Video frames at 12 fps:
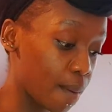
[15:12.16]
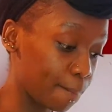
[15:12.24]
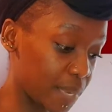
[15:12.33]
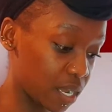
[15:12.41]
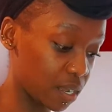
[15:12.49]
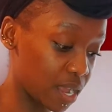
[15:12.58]

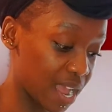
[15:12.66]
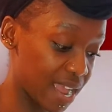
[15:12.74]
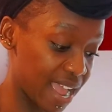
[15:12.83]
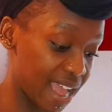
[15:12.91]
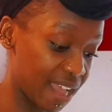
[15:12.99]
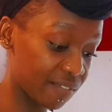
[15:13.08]
but I
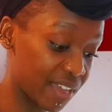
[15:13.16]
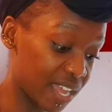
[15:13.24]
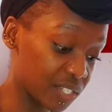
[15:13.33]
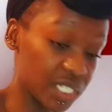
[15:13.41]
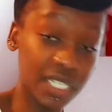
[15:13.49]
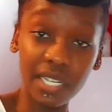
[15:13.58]
have
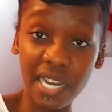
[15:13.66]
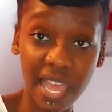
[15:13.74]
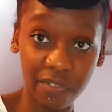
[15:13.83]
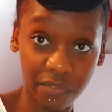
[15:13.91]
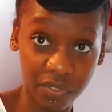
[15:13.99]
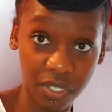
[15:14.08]
actually
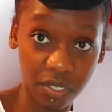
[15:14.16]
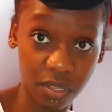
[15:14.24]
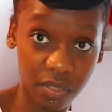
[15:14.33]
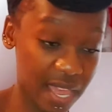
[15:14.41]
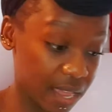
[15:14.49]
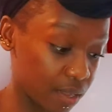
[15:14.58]
left
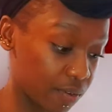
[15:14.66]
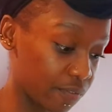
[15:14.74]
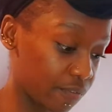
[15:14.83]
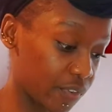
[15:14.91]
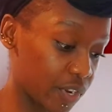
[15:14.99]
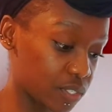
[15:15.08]
that
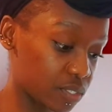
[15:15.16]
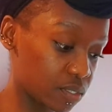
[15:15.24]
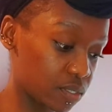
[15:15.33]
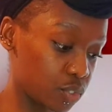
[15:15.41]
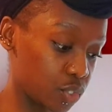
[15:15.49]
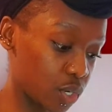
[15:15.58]

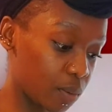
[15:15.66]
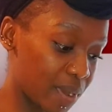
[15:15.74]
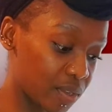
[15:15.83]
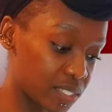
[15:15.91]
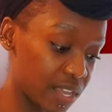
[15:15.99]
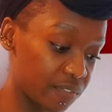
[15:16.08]
first job. I
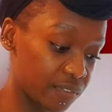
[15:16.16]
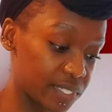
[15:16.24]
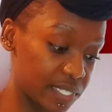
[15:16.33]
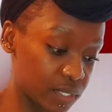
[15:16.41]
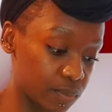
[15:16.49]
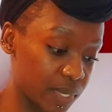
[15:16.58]
was there for
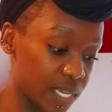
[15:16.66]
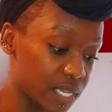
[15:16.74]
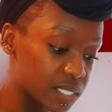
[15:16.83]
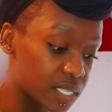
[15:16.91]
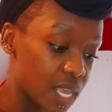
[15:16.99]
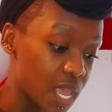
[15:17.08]
6
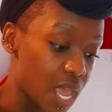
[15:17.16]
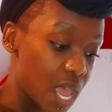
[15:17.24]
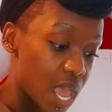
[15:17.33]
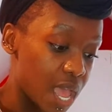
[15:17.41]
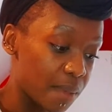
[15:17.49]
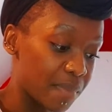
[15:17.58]
weeks.
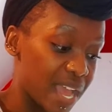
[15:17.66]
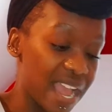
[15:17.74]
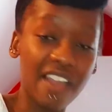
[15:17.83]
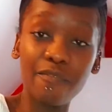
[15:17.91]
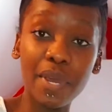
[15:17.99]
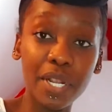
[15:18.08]
I
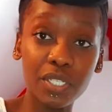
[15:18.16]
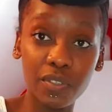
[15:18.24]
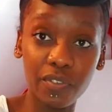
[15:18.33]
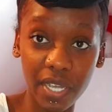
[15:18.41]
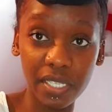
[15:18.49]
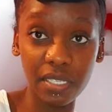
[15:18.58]
have managed to
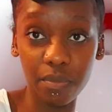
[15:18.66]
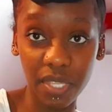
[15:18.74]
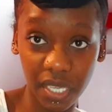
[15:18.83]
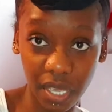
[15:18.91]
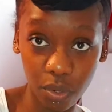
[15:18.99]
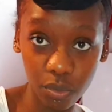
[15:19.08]
find
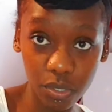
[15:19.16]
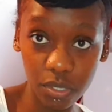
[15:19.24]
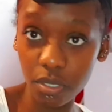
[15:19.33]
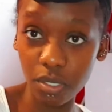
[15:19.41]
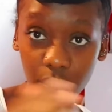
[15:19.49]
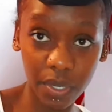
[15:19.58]
something else.
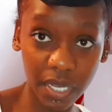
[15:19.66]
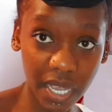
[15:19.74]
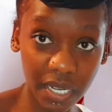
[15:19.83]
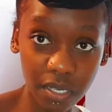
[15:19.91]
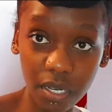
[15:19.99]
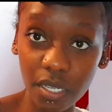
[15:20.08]
So
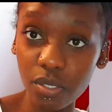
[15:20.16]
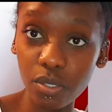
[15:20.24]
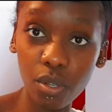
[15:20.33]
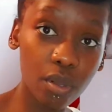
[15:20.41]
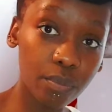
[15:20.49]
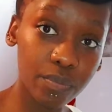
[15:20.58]
again, it's
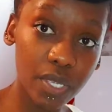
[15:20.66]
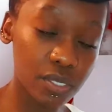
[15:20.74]
not